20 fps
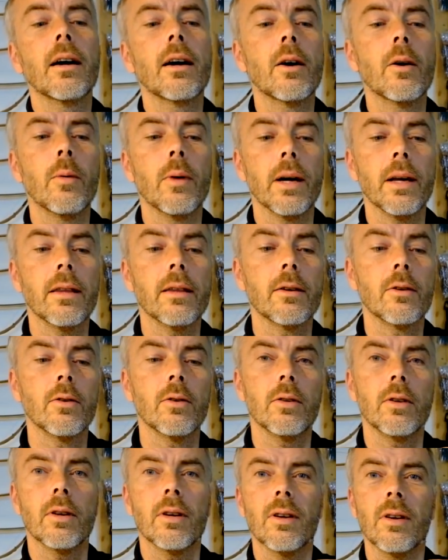a quite
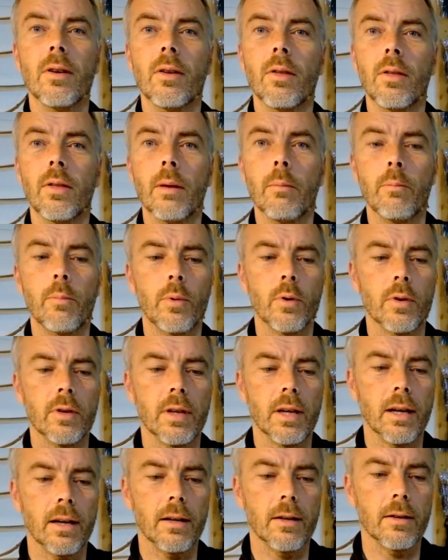good thumb
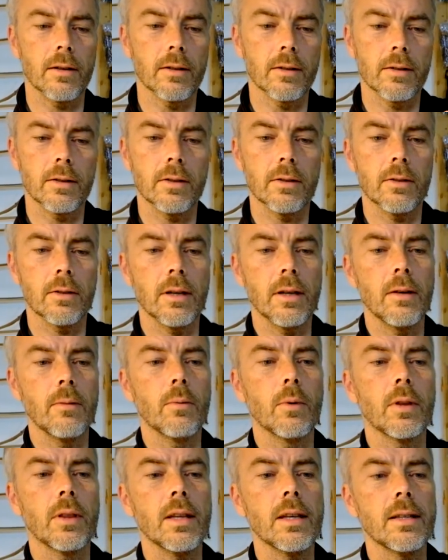protector. So
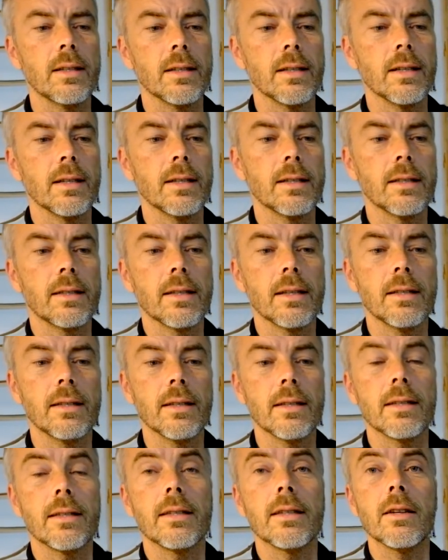what this is
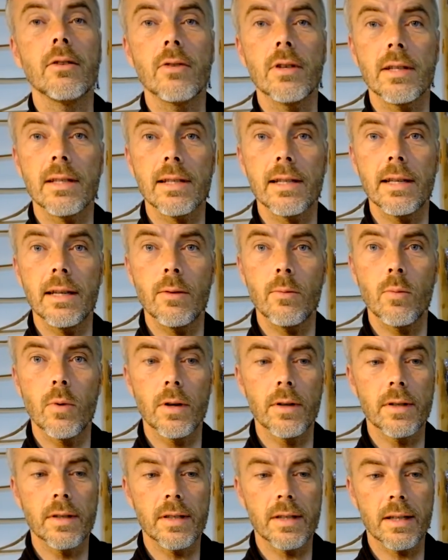seriously
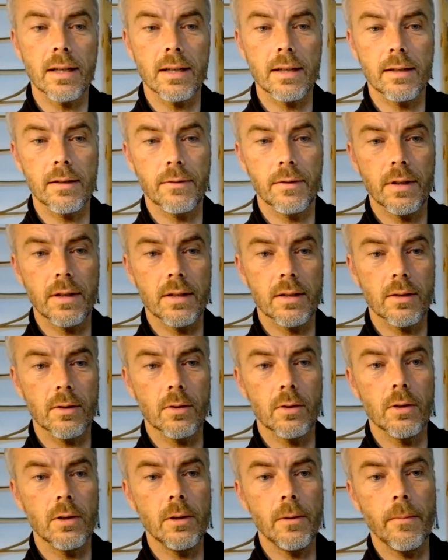one size fits
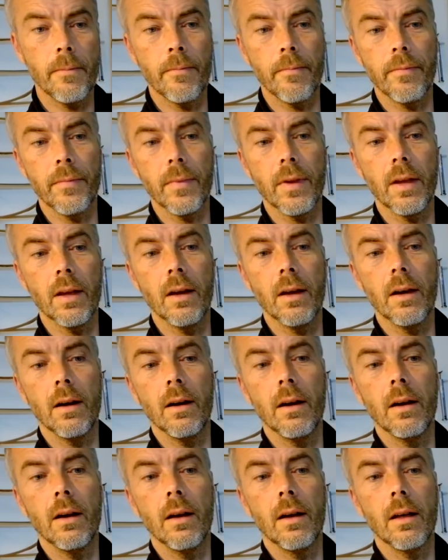all.
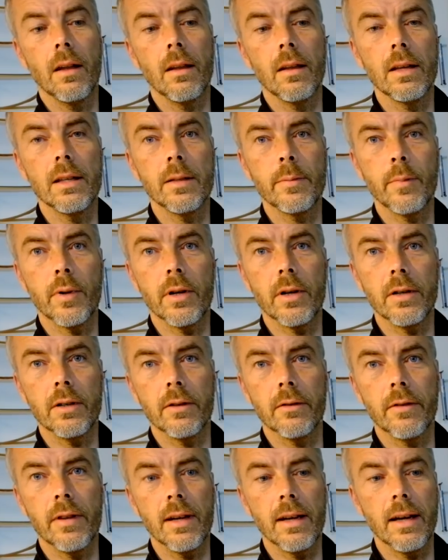This
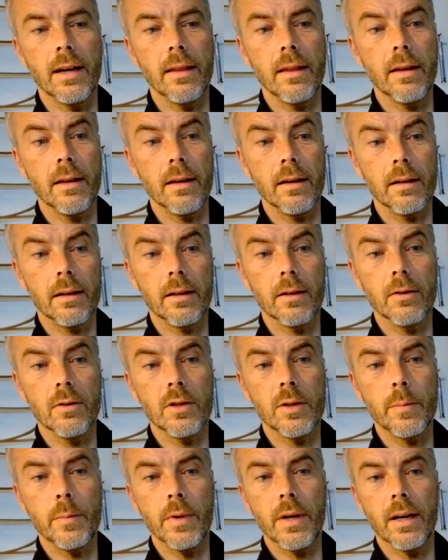part of the leather
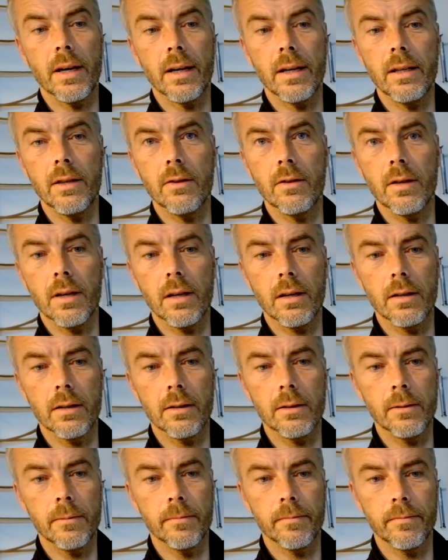goes behind your
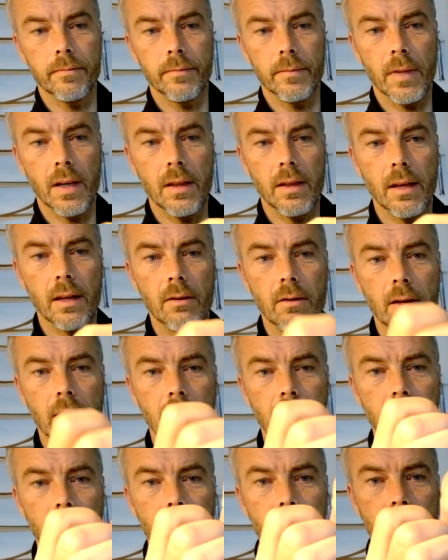knuckle, and then you
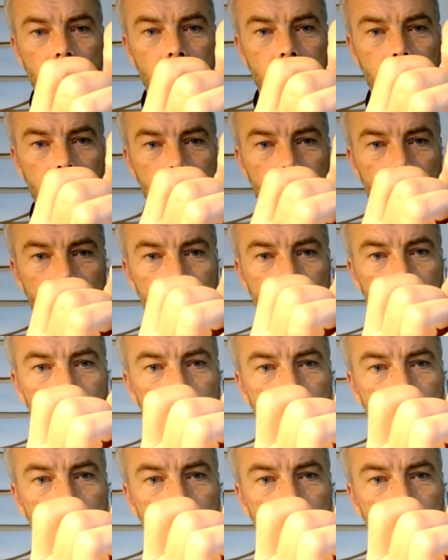have this,